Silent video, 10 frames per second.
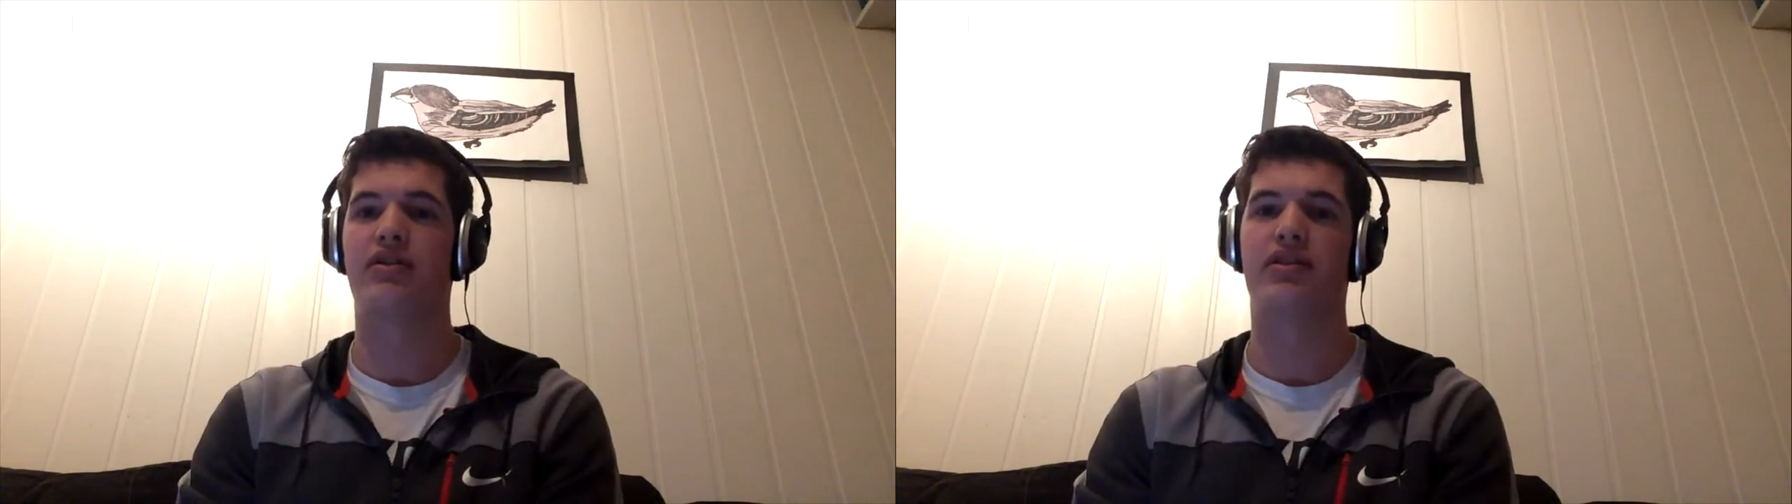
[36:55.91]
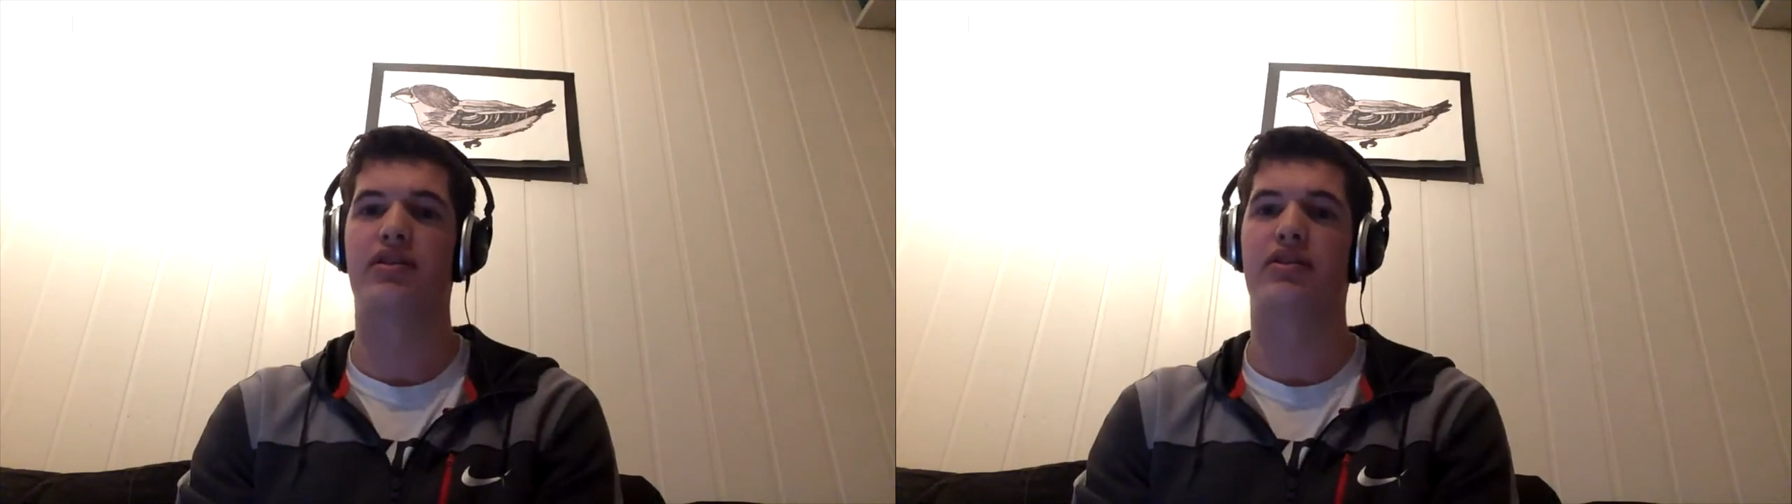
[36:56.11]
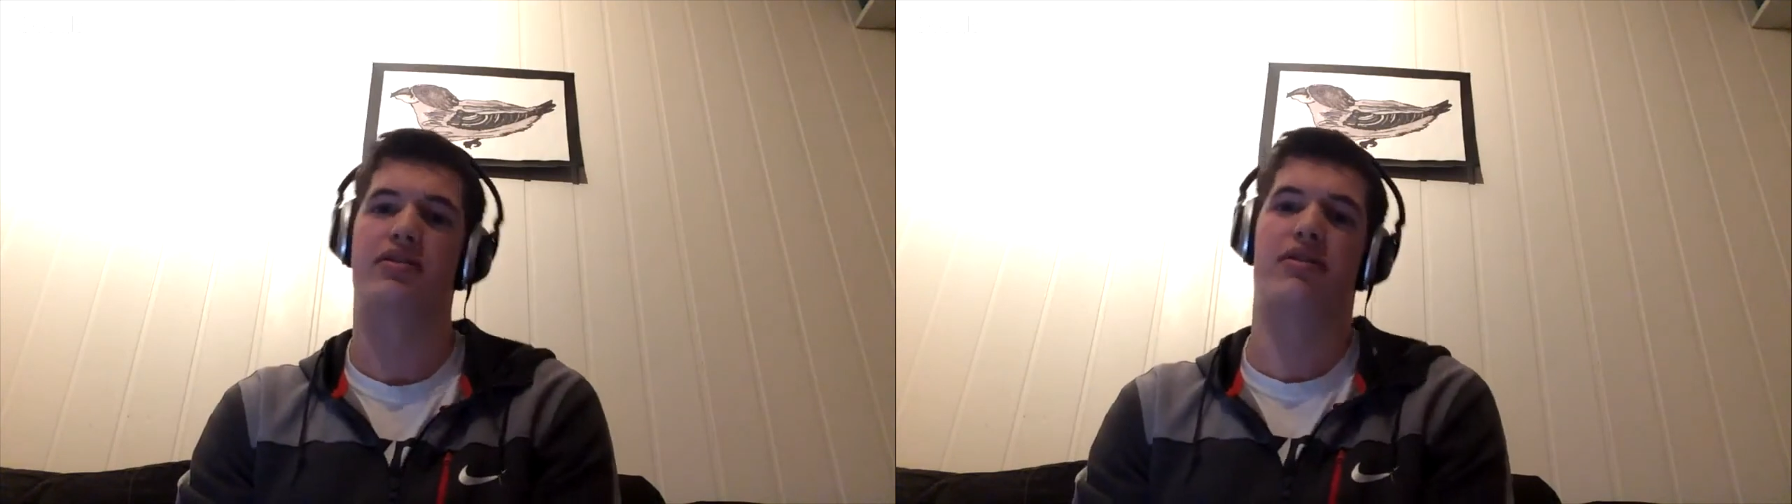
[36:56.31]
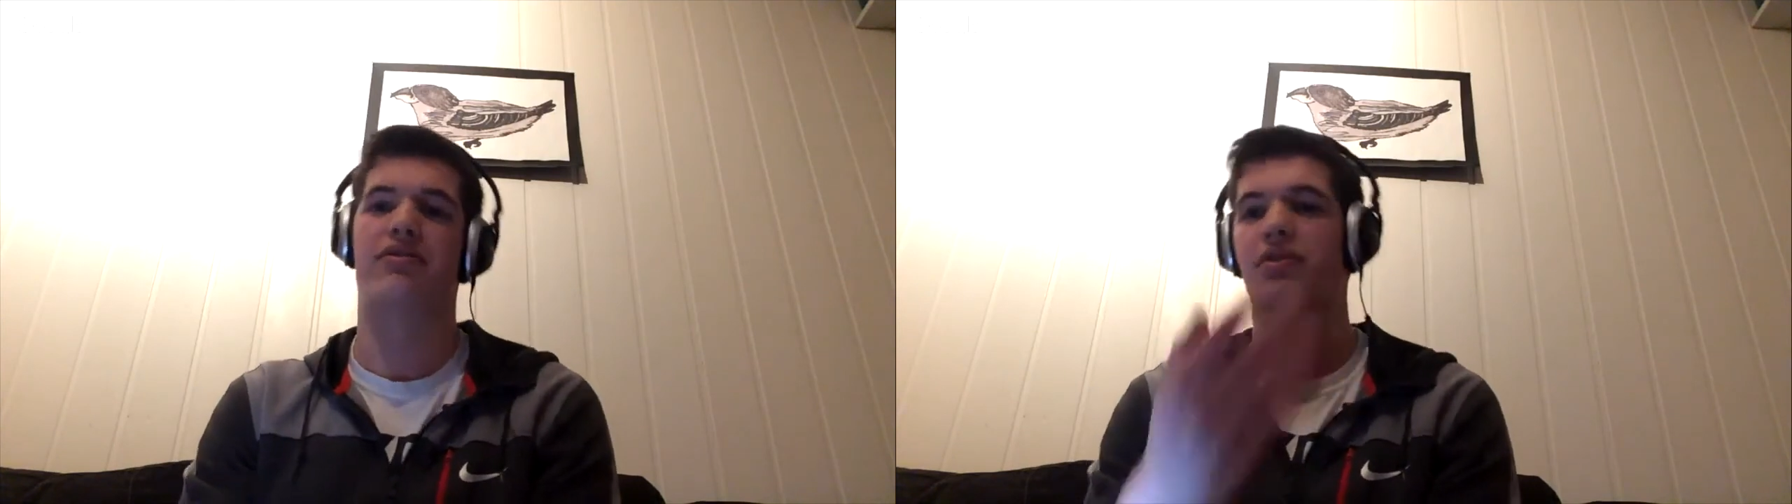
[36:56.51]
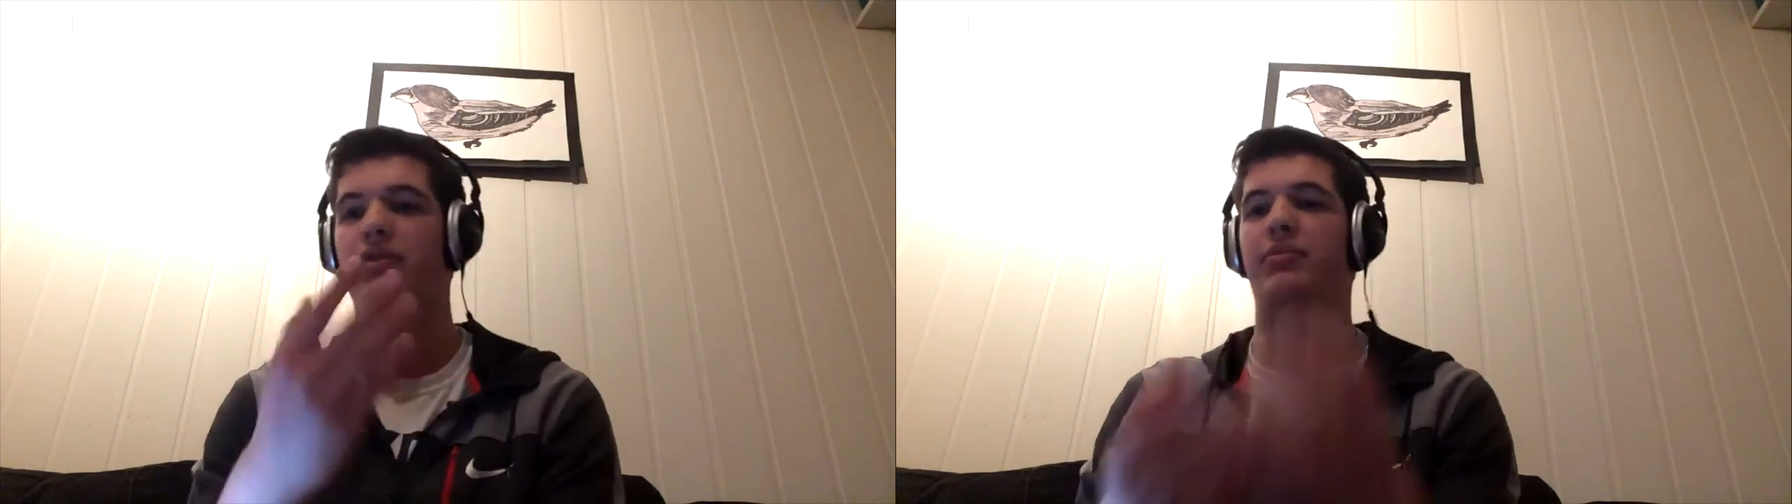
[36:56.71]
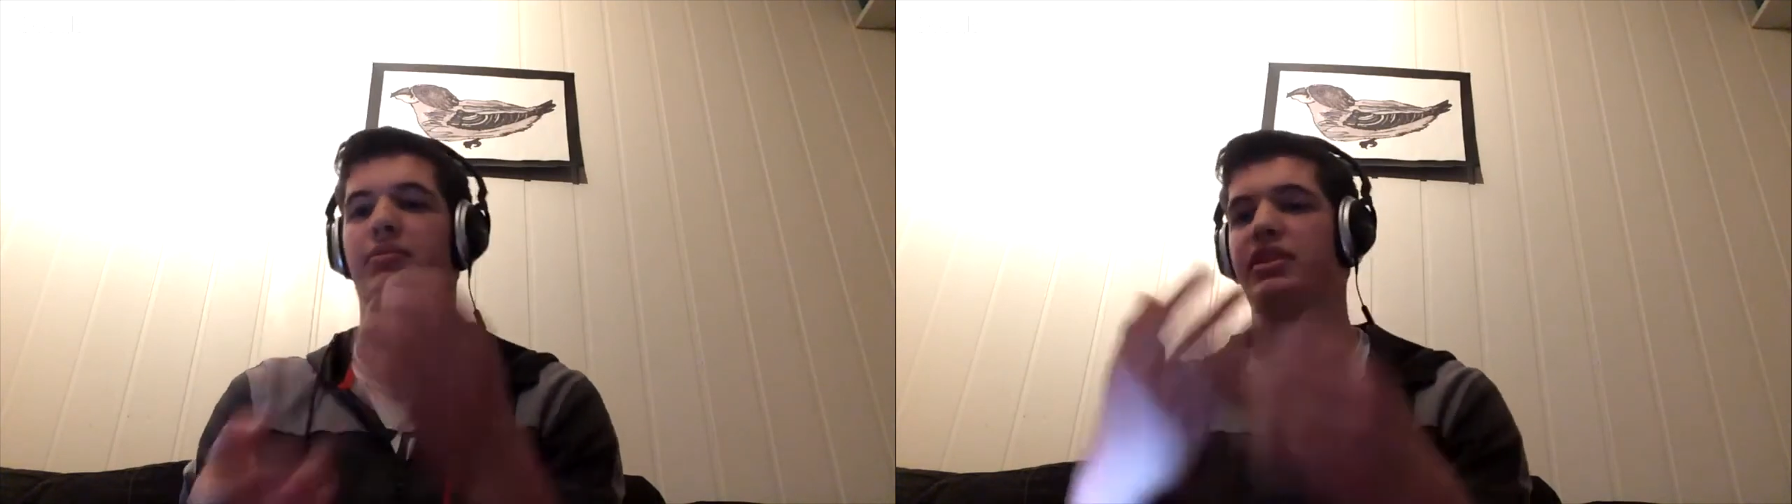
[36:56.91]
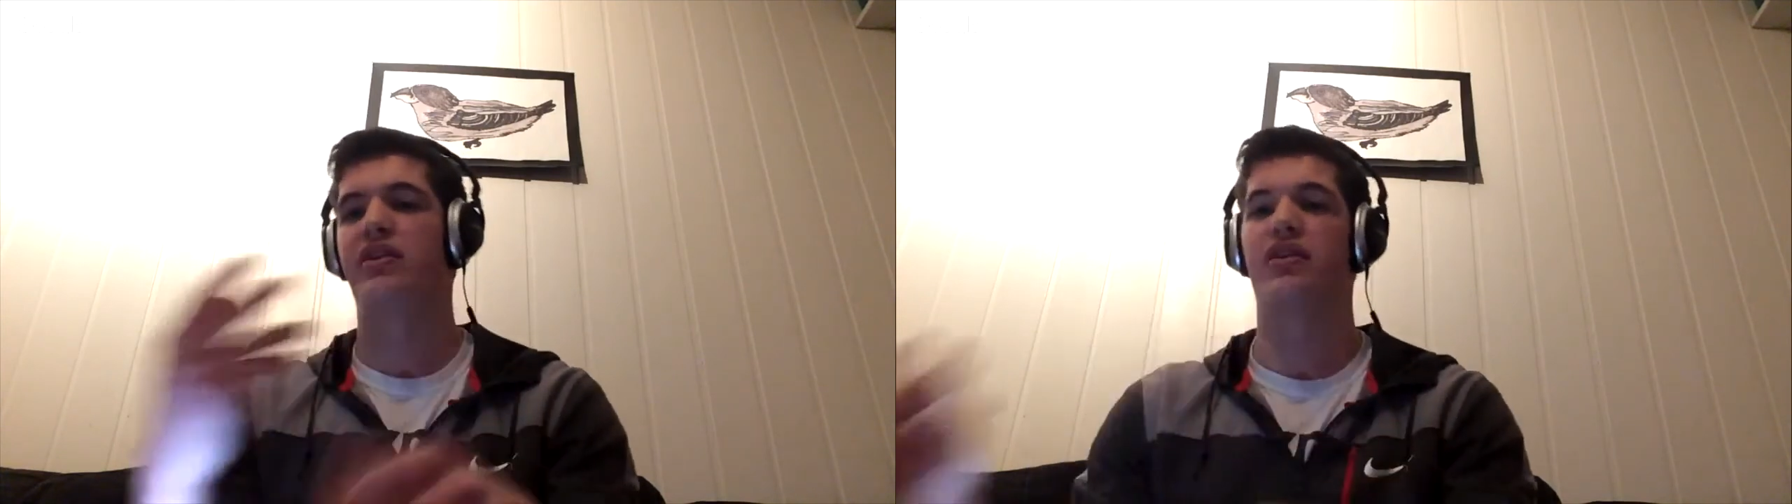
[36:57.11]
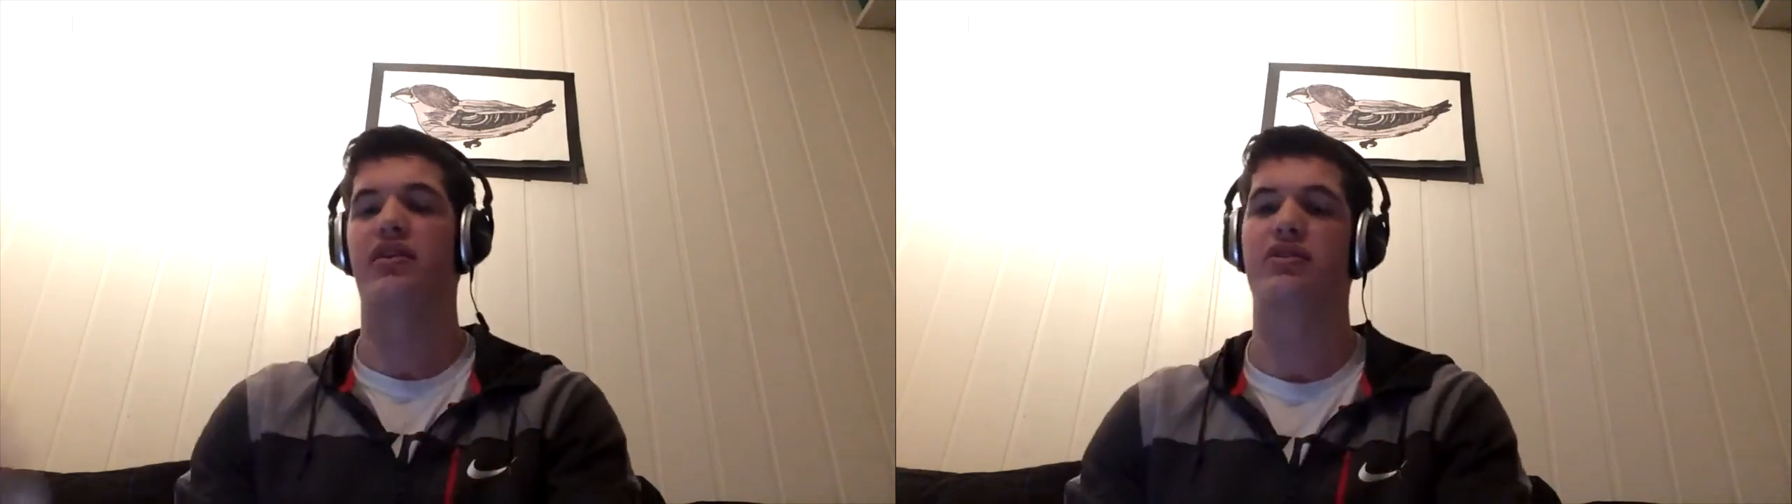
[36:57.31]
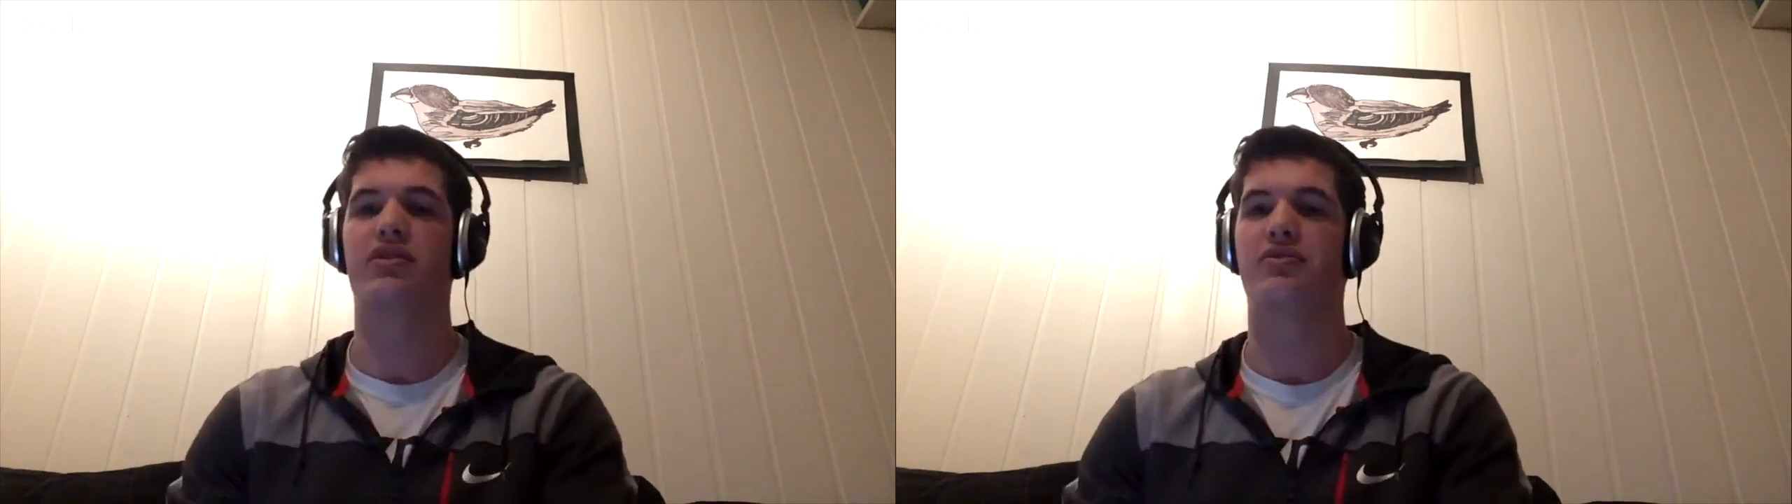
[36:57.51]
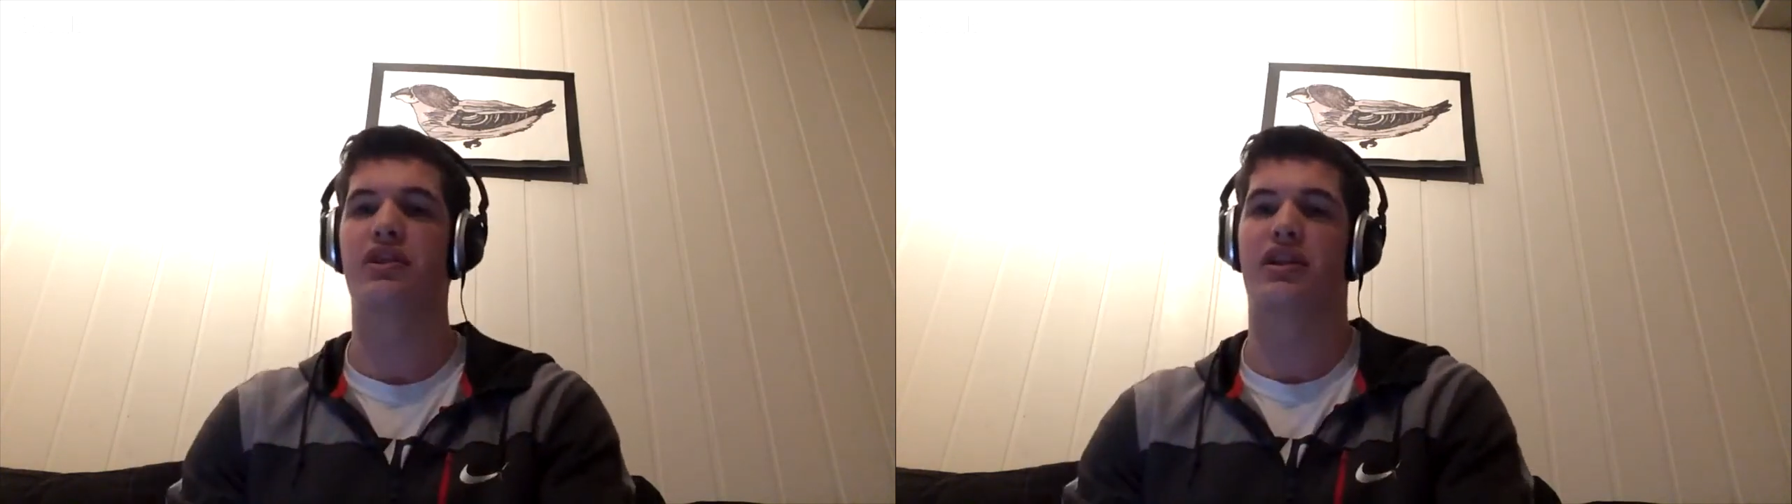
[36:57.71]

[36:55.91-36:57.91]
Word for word: you just throw them in the air and don't really